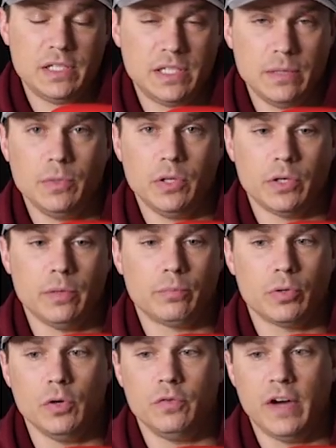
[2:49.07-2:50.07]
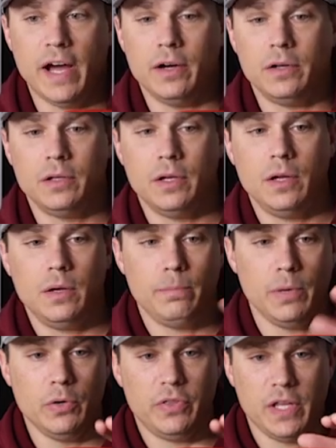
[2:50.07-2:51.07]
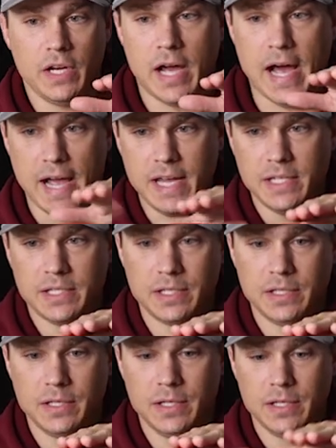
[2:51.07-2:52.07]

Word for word: similar in profile, both in height